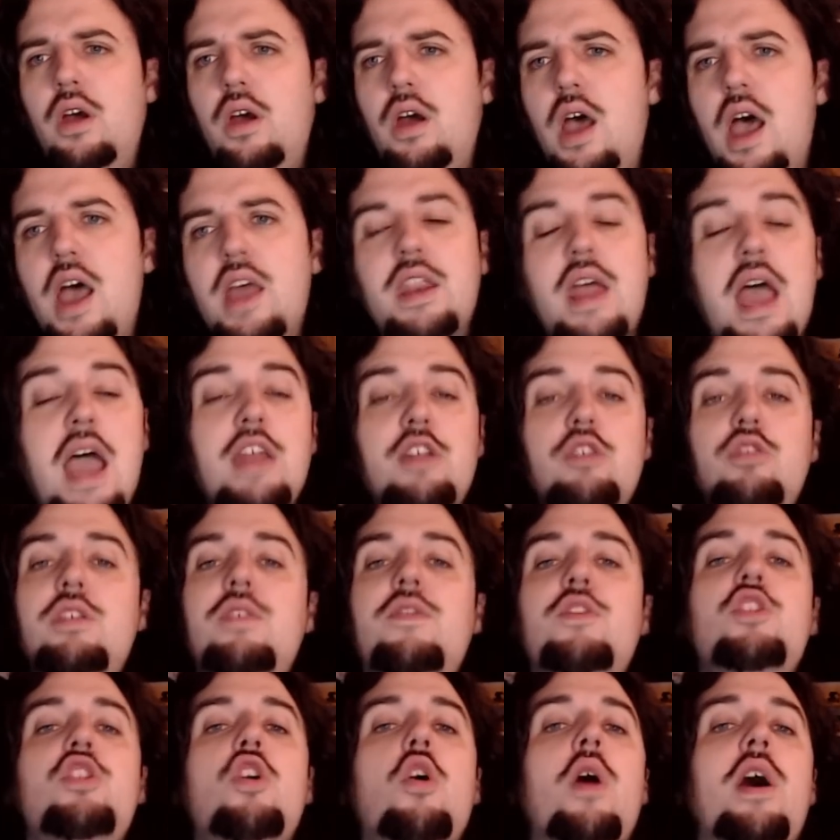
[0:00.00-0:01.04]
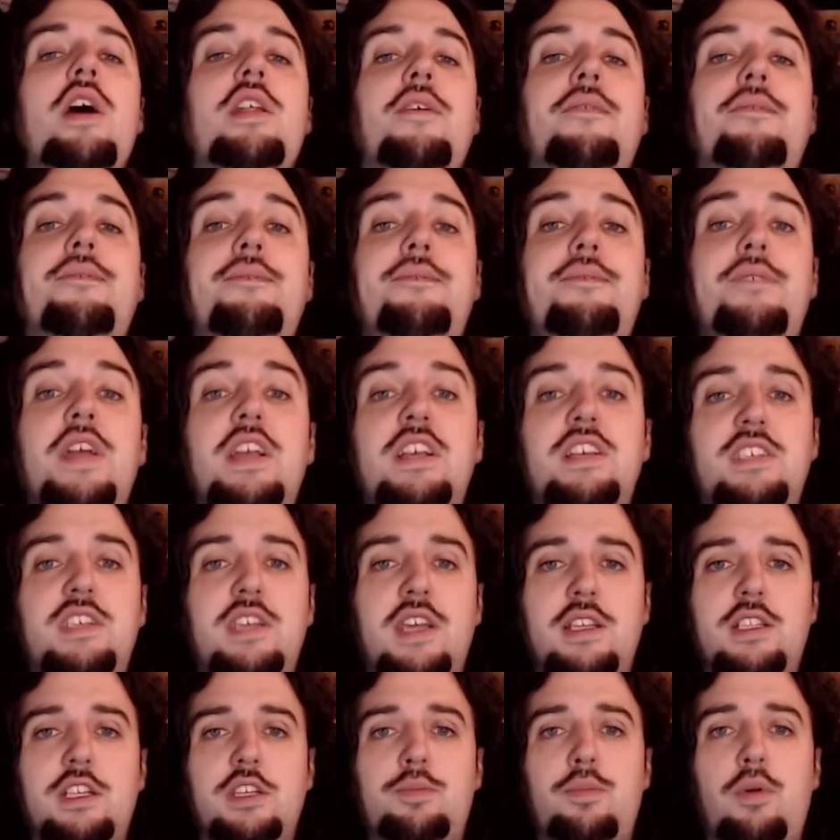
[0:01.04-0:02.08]
I don't even know how to fix it
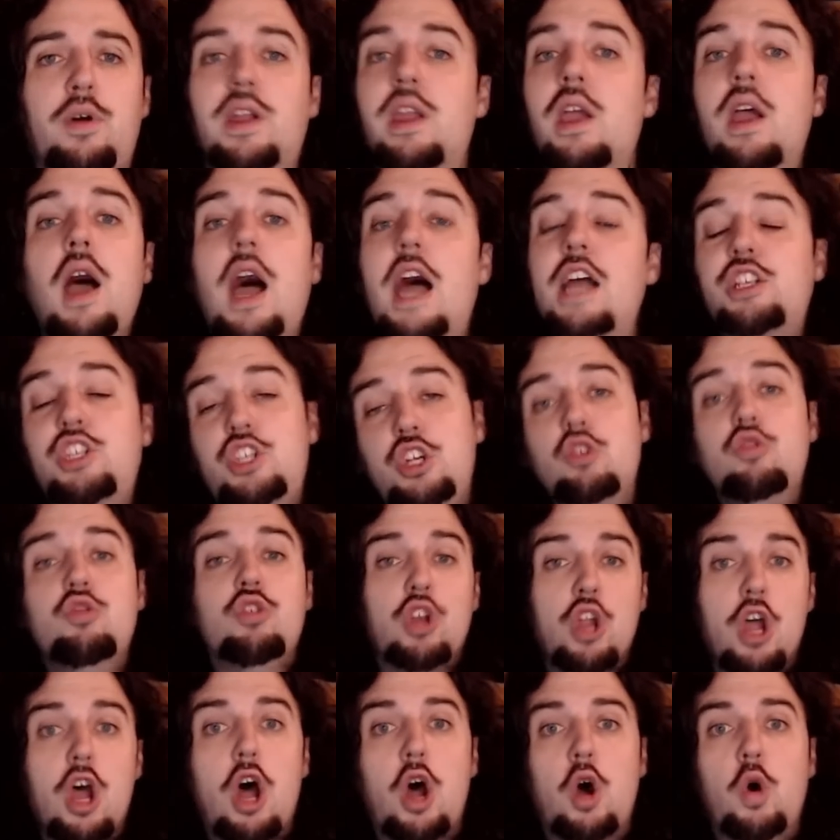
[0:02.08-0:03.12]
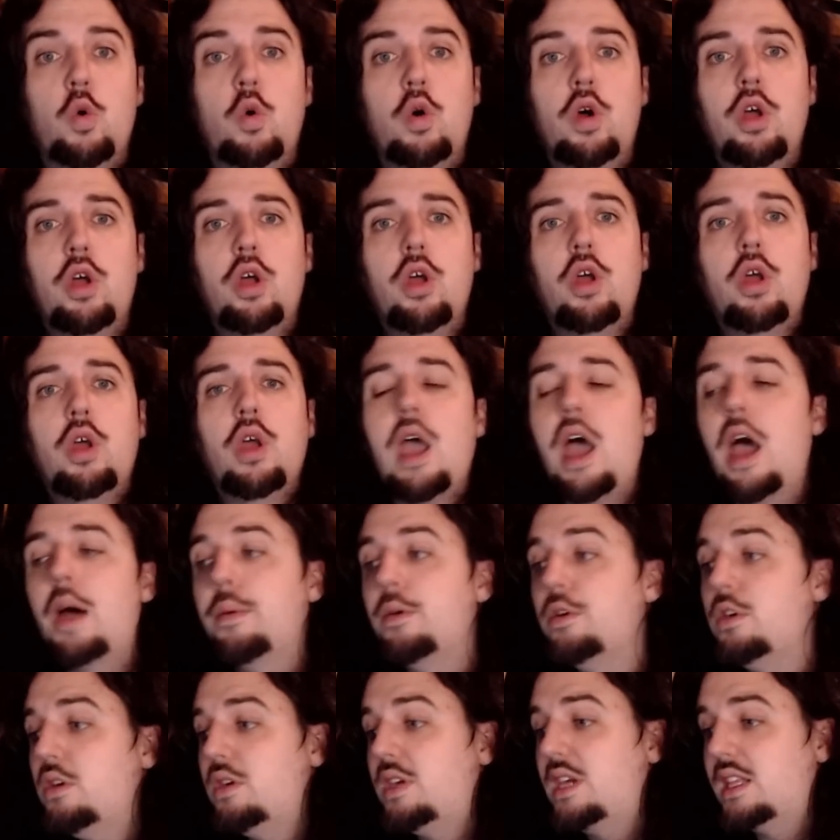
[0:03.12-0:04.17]
at this point. I do know. How
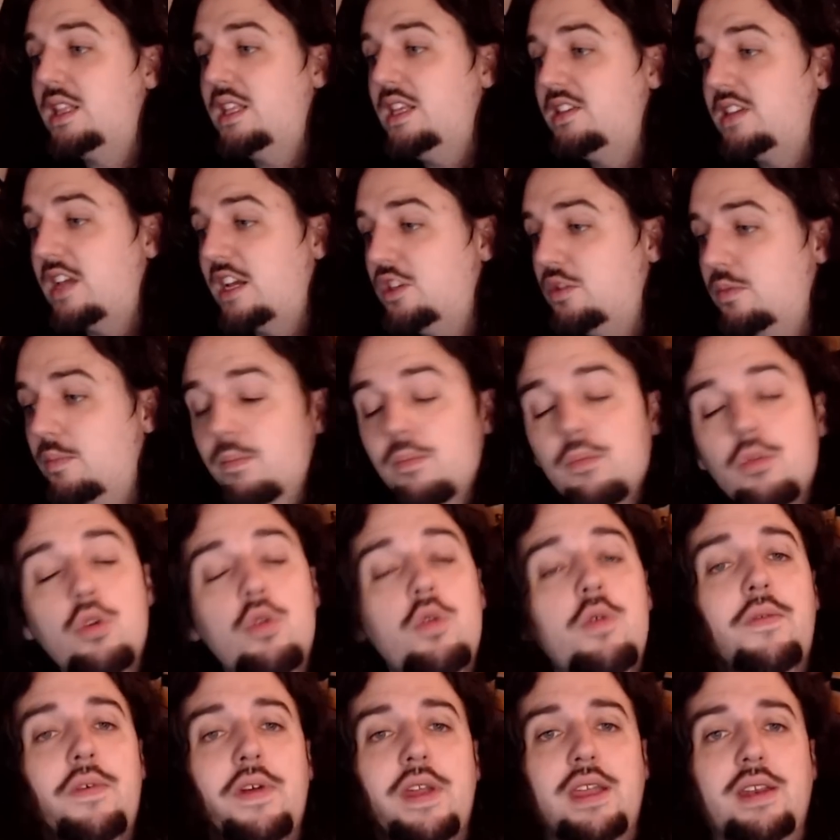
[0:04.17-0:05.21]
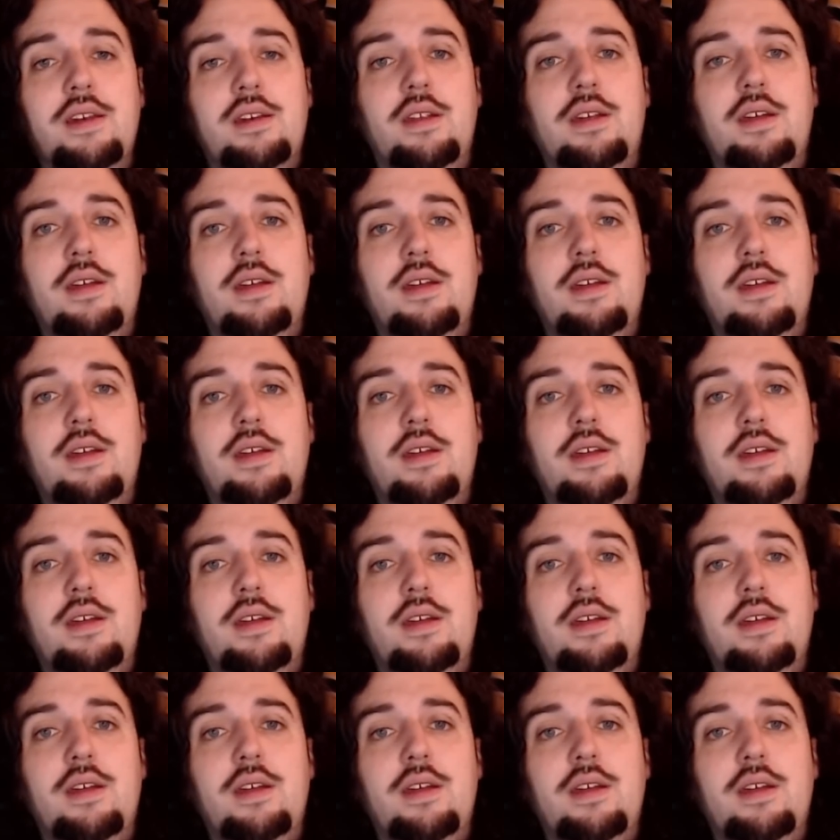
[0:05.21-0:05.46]
about you get these guys moving?